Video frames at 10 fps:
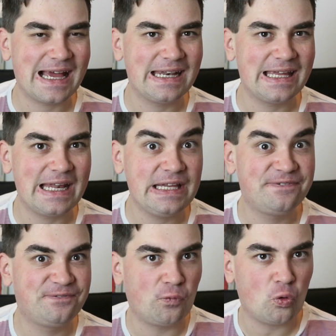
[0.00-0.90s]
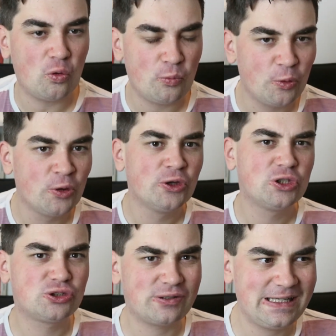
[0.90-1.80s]
had any formal
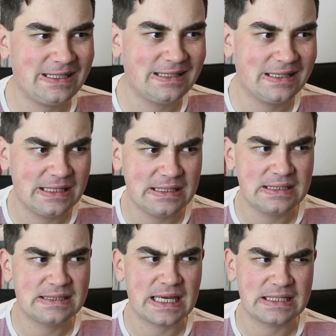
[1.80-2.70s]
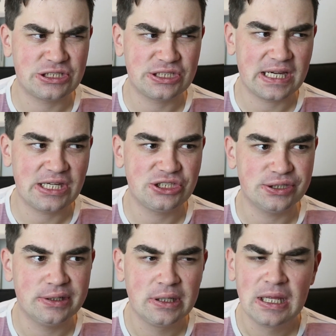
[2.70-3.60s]
training in sex
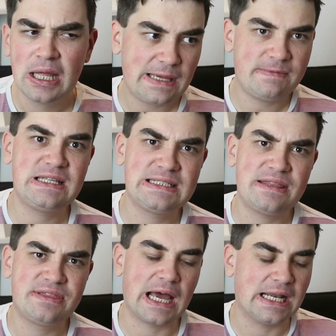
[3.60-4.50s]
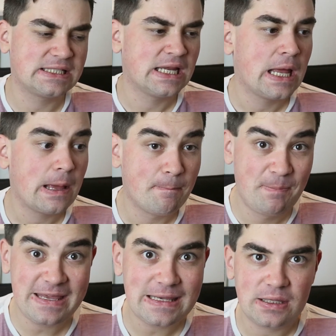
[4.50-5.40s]
education. Having said that,
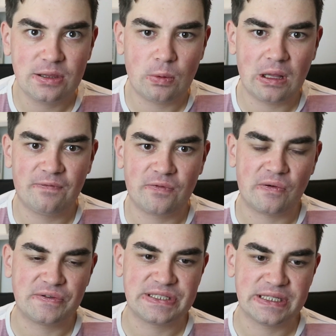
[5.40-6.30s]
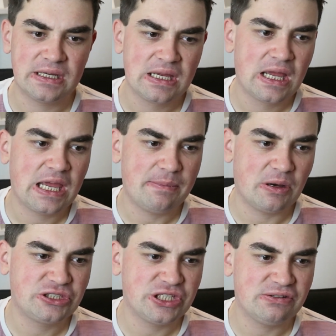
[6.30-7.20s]
being the welfare officer in
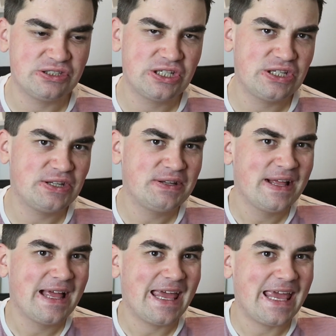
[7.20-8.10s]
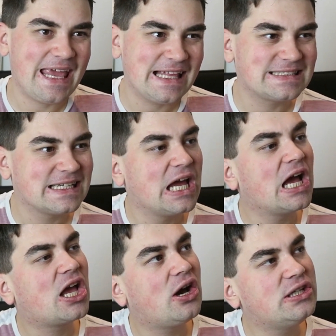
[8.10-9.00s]
my students' union, it
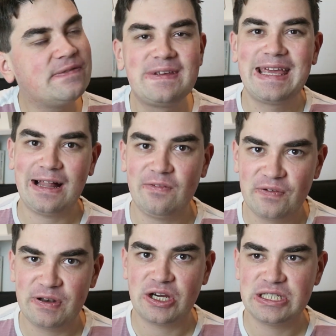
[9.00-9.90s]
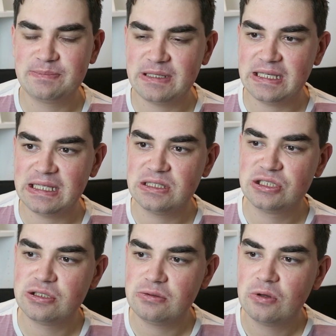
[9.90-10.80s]
kind of galvanised me
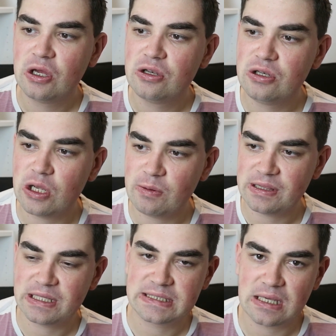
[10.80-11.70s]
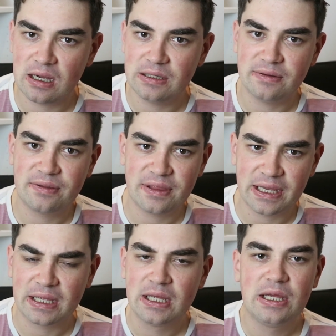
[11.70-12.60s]
into knowing this kind of
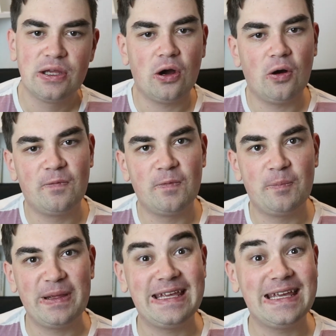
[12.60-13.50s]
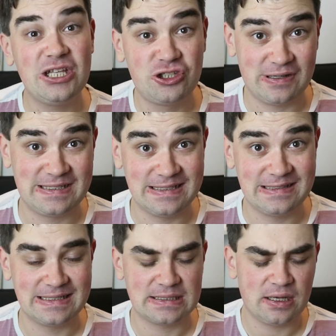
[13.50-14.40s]
thing, of being interested
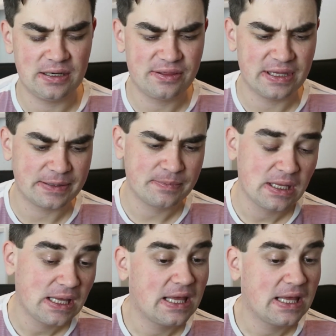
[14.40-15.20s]
in this kind of thing.